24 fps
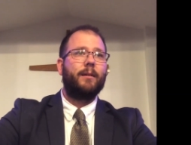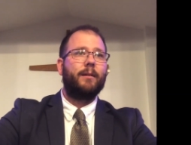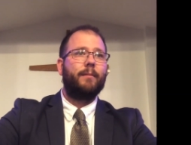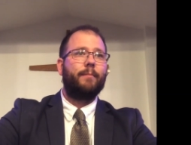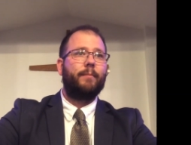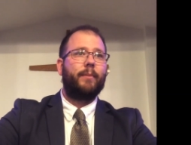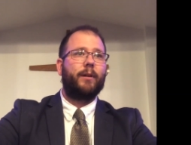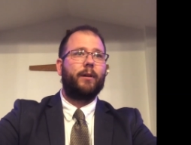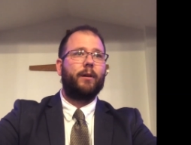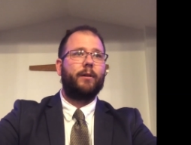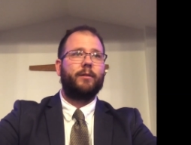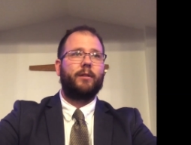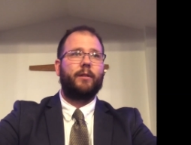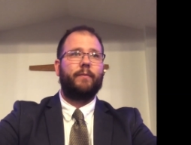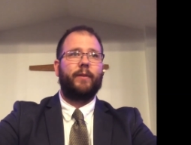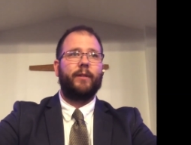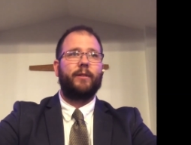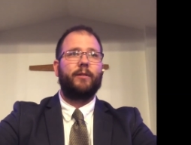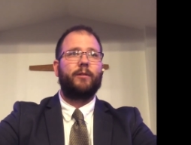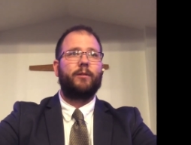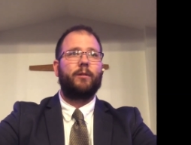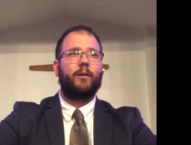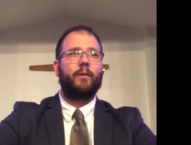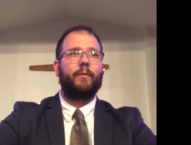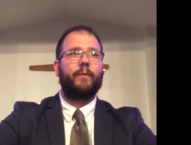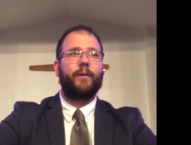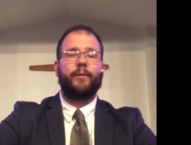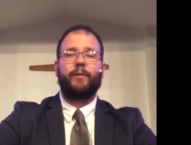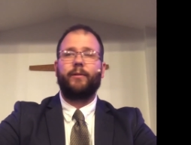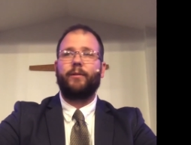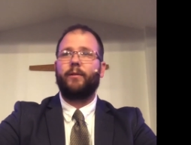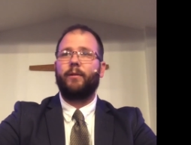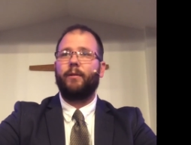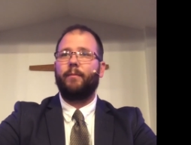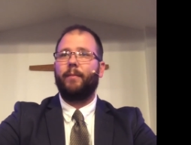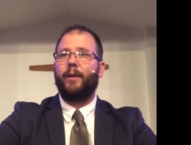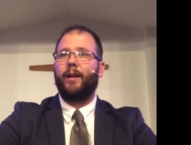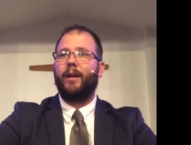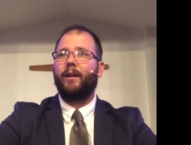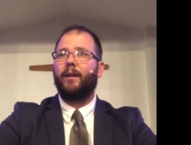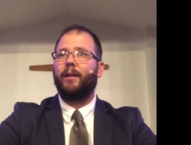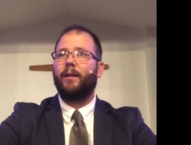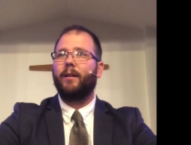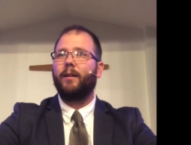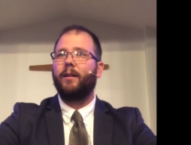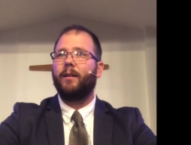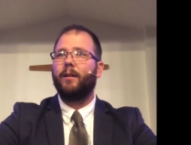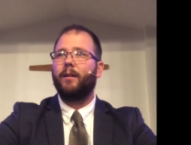because of its service to me.
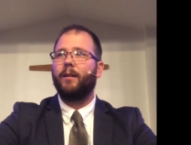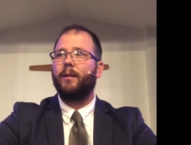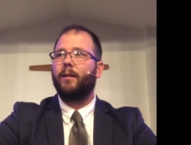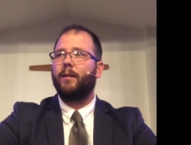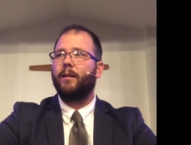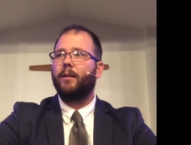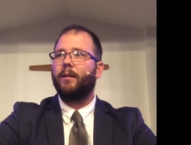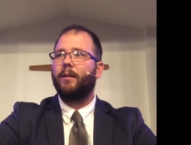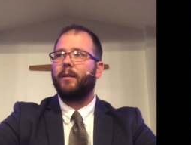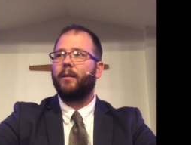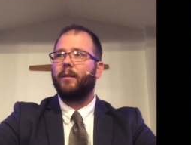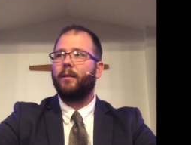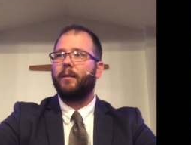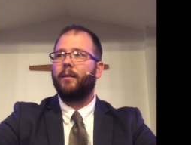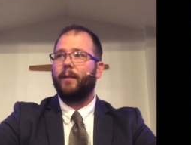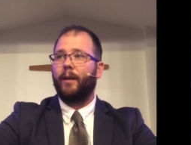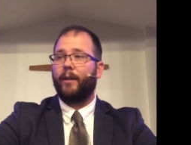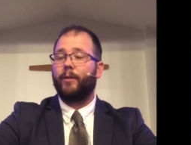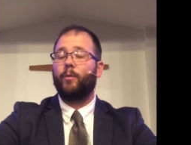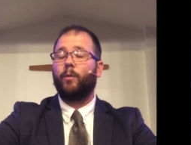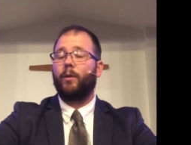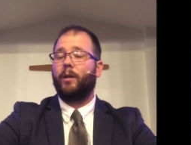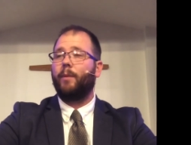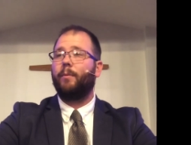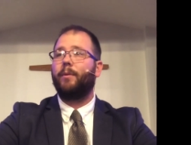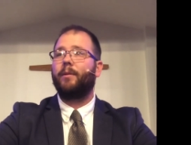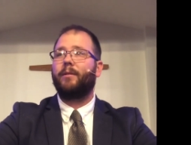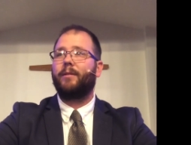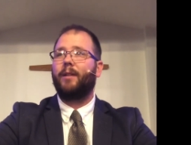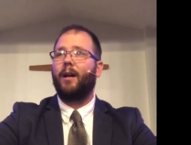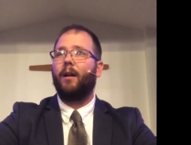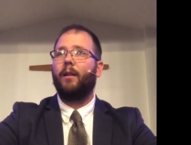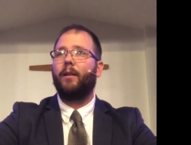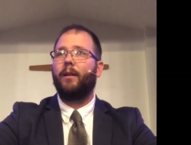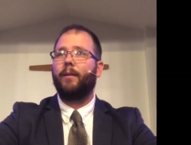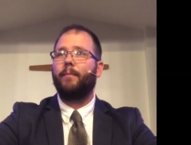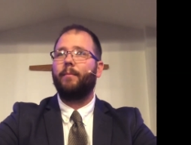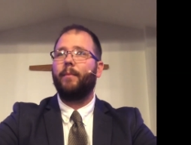That's what he was telling me.